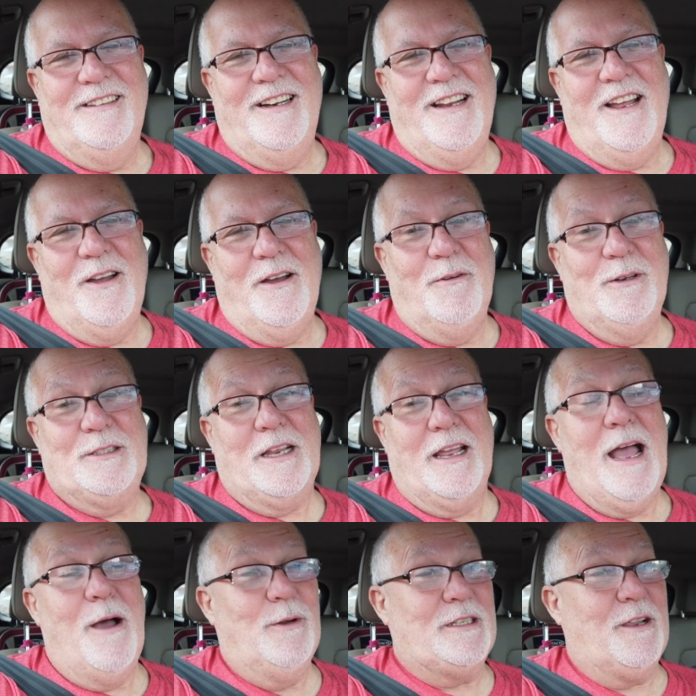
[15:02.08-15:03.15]
No,
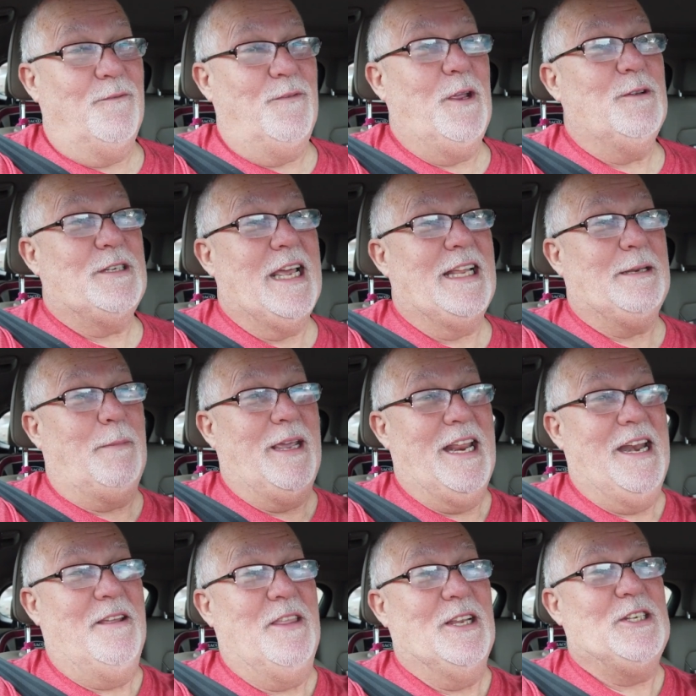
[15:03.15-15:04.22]
I was confused at the
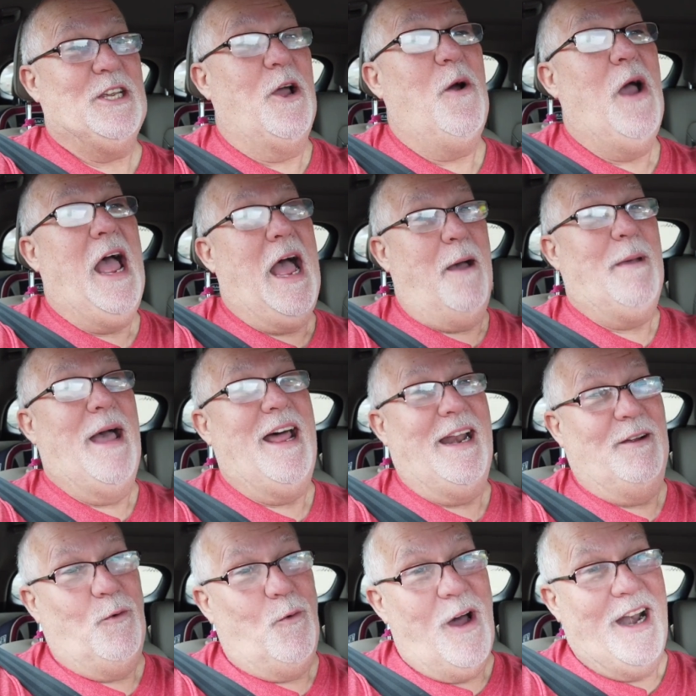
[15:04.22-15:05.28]
beginning of the show
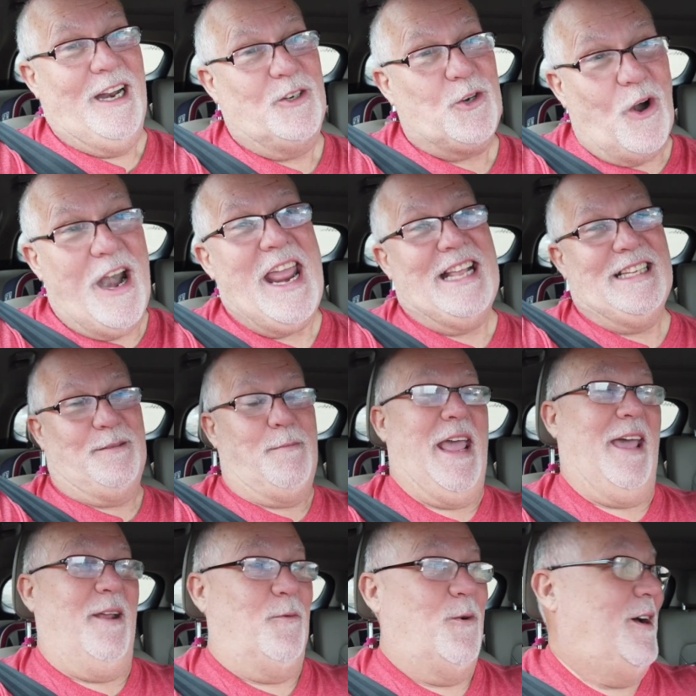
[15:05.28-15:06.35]
about what a trans
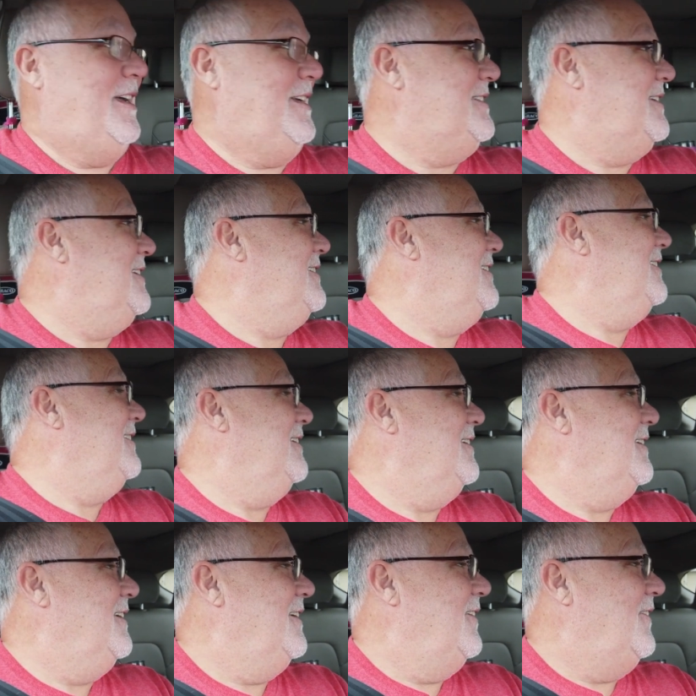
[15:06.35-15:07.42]
man was. What?
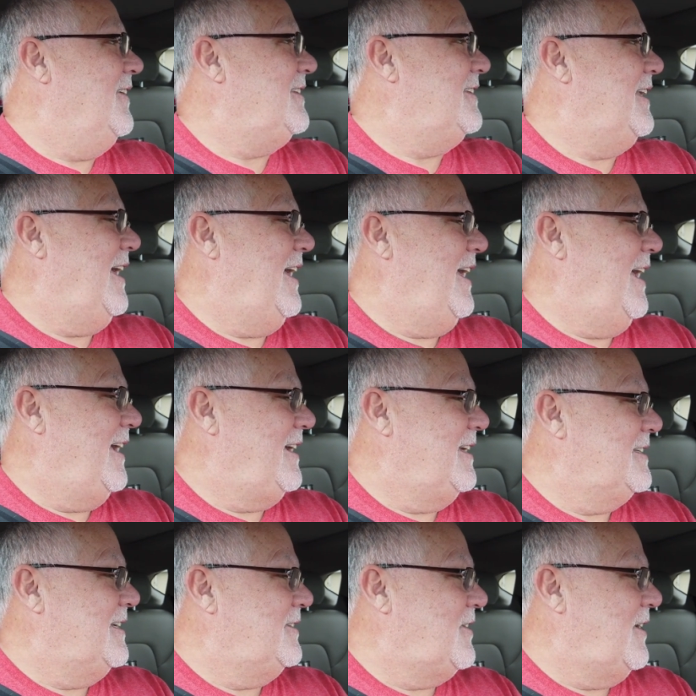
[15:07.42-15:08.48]
What the heck
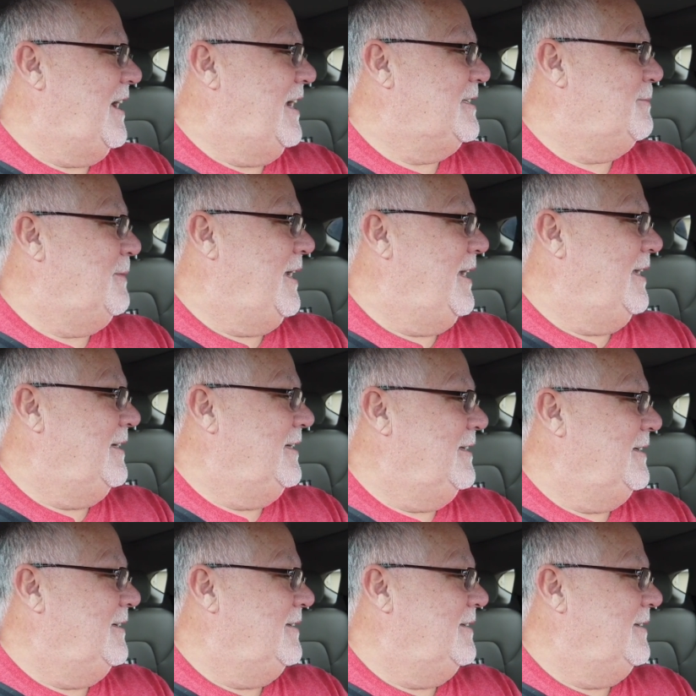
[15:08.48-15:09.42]
is a trans man?